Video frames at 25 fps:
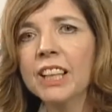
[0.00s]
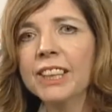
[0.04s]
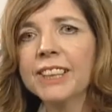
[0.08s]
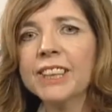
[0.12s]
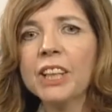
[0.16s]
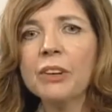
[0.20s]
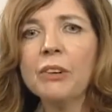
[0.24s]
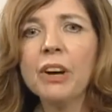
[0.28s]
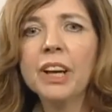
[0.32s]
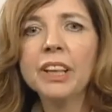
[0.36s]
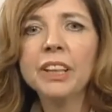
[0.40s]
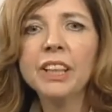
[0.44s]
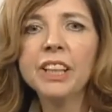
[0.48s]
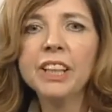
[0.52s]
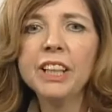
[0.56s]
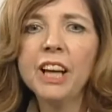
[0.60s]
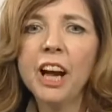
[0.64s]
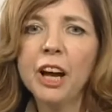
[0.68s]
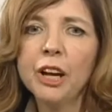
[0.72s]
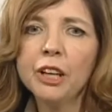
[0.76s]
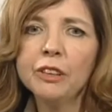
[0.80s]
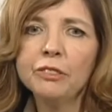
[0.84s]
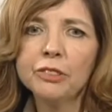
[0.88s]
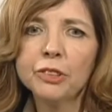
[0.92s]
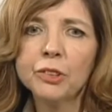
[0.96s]
So I
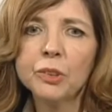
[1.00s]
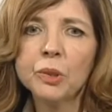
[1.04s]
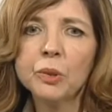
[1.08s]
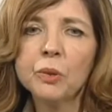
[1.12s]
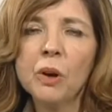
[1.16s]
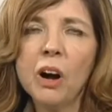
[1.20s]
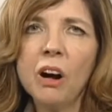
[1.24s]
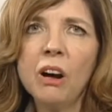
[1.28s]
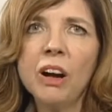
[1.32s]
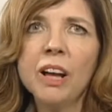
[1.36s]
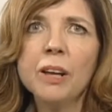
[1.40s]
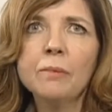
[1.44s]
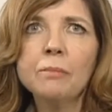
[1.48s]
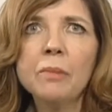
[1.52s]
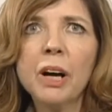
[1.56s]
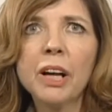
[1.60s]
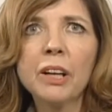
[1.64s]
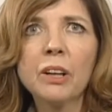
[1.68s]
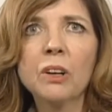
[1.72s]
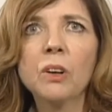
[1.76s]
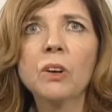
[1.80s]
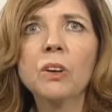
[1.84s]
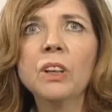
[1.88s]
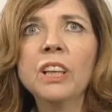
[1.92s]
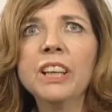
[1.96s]
think overall I and
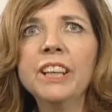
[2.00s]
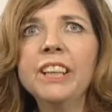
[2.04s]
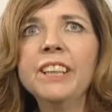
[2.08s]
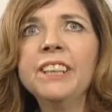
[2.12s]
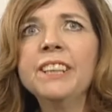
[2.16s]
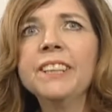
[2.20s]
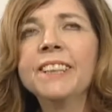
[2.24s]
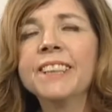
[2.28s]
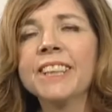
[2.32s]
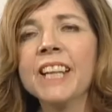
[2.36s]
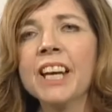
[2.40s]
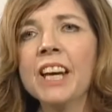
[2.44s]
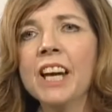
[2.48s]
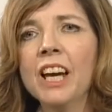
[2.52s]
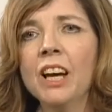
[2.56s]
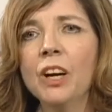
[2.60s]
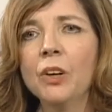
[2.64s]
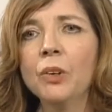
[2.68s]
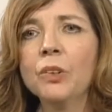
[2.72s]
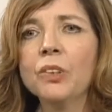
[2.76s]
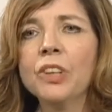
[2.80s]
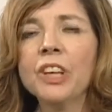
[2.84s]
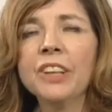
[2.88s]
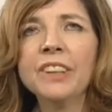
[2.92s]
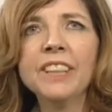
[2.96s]
my colleagues,
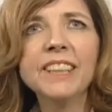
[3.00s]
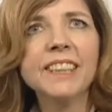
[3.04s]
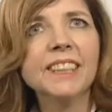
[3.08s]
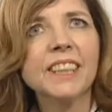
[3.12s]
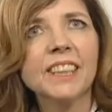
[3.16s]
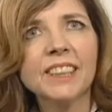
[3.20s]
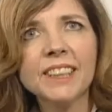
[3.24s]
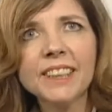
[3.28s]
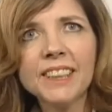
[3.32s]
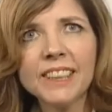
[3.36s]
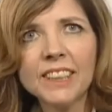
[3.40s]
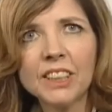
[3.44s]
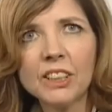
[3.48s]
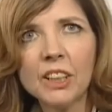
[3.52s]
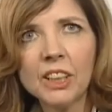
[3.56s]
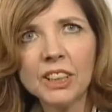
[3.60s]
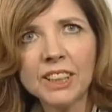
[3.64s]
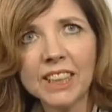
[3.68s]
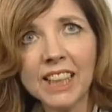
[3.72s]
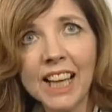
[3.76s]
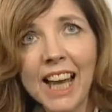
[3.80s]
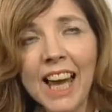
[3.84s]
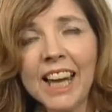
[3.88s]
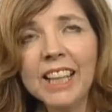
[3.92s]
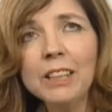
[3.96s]
although this doesn't
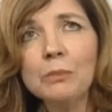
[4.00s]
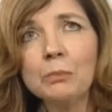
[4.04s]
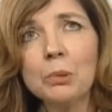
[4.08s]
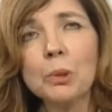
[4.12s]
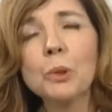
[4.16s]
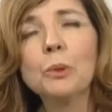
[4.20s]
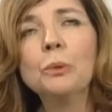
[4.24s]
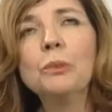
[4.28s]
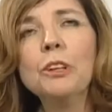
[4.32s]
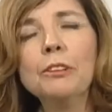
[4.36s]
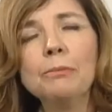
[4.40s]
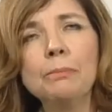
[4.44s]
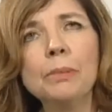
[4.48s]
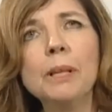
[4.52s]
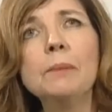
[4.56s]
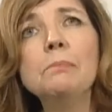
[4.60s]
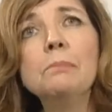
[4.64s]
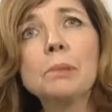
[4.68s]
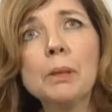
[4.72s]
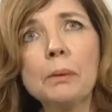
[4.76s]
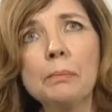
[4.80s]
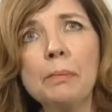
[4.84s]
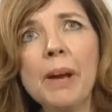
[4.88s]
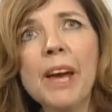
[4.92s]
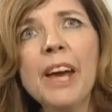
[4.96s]
start till April, we've
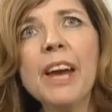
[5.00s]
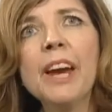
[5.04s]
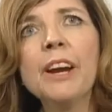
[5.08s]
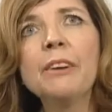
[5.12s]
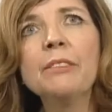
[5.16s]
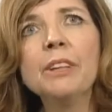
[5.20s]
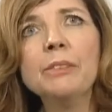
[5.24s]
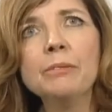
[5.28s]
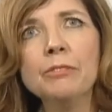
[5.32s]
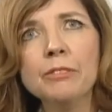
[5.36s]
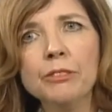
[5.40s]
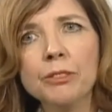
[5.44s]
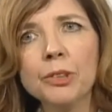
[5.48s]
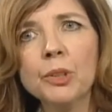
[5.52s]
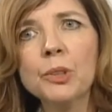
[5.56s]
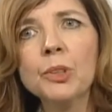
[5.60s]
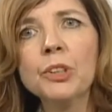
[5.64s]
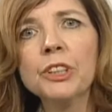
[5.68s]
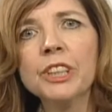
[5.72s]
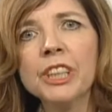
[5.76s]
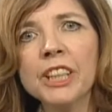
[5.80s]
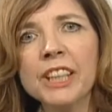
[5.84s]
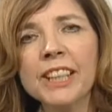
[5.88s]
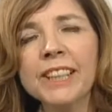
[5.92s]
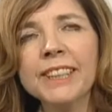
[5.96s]
been preparing
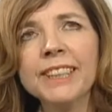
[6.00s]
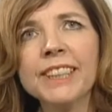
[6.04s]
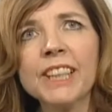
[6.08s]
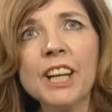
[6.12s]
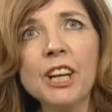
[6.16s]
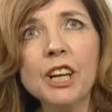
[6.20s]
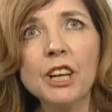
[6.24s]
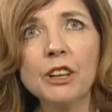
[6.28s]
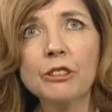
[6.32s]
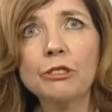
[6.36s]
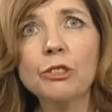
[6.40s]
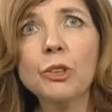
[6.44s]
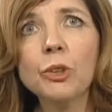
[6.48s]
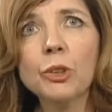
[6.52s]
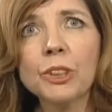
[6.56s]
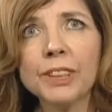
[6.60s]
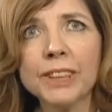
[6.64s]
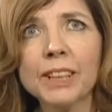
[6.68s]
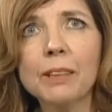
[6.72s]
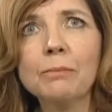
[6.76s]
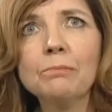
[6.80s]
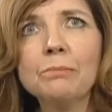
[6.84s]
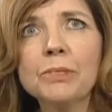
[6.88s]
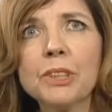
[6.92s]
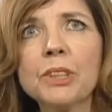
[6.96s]
for this for
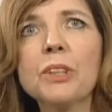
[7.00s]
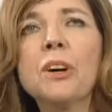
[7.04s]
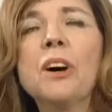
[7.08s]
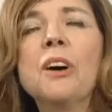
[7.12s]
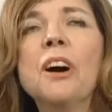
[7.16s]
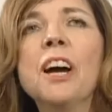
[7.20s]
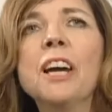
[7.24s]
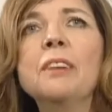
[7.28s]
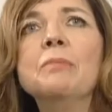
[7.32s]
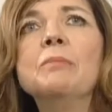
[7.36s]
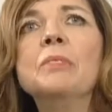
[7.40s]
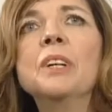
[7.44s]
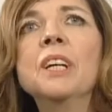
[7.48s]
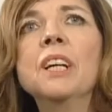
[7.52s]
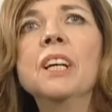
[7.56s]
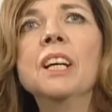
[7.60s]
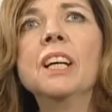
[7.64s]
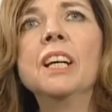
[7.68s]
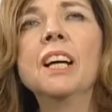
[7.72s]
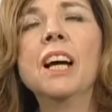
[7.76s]
some time.